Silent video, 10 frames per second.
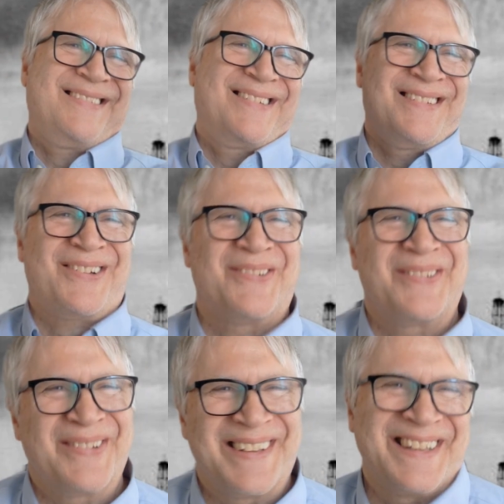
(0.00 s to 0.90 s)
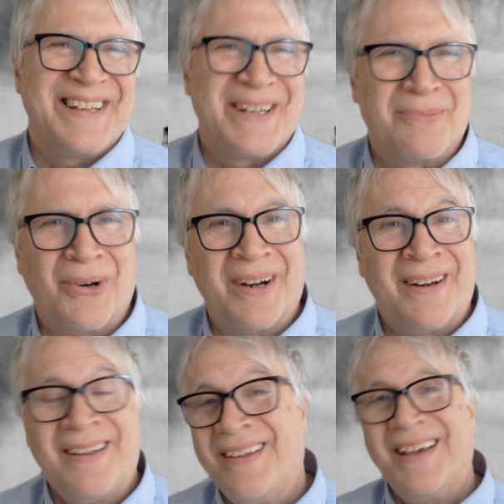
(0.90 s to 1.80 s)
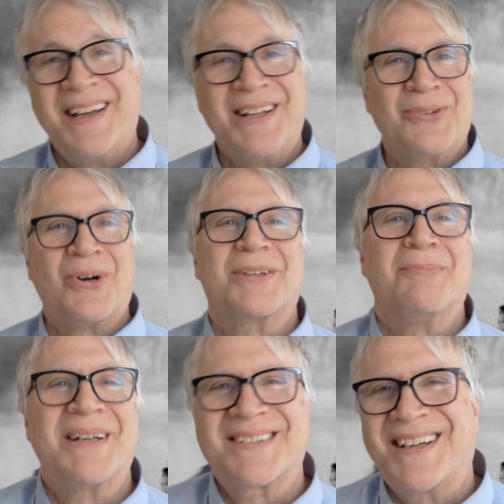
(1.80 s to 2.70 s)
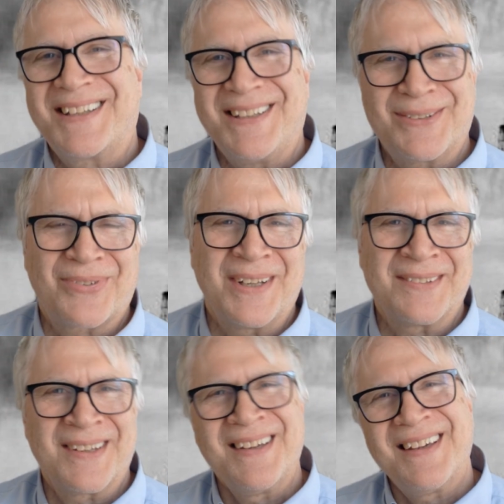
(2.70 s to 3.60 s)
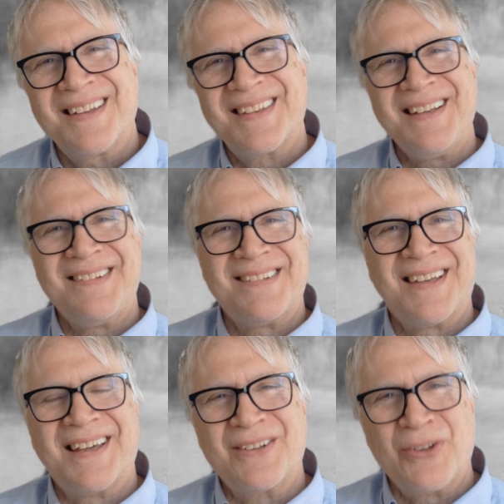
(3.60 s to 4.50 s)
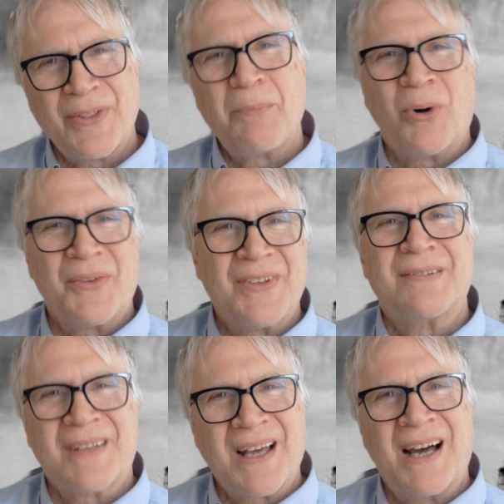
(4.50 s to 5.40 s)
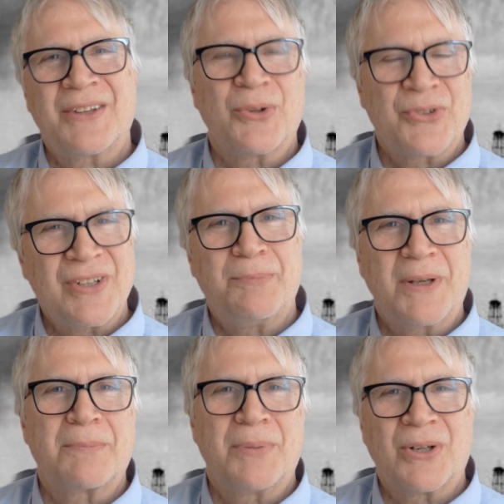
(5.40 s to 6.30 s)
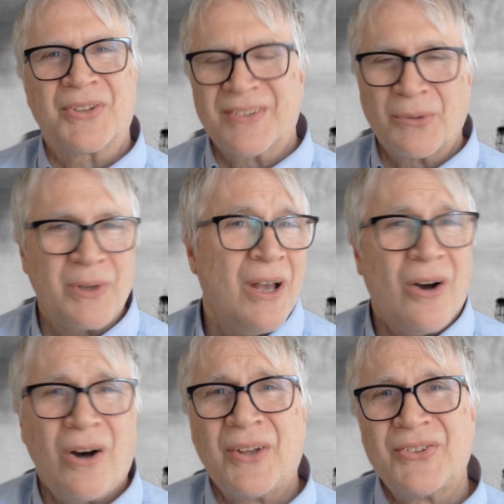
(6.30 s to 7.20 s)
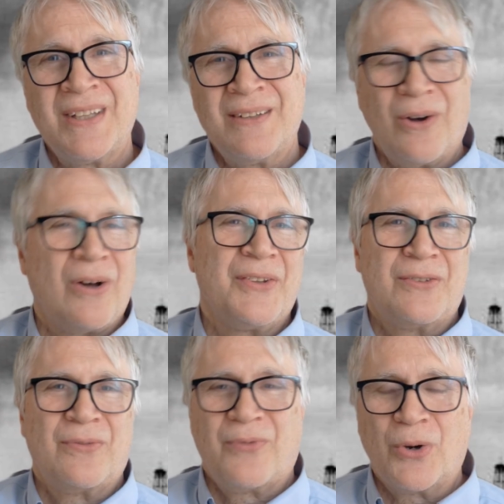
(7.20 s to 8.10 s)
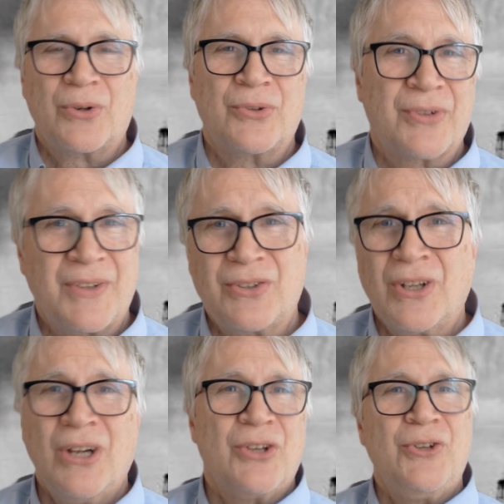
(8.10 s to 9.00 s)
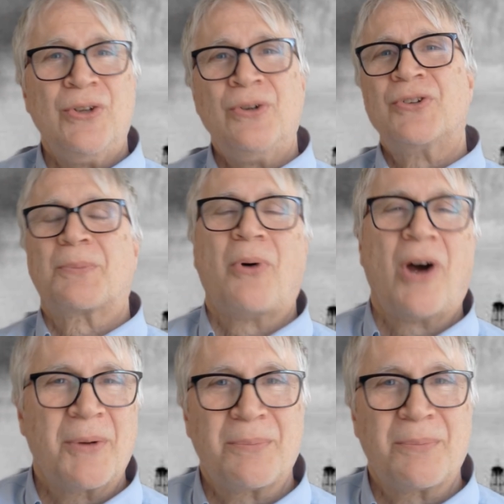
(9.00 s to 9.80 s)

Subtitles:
don't want it anymore. And I talk to my Chinese friends. They say, they bought these condos in these big buildings. And we've all seen all these photos of these huge apartment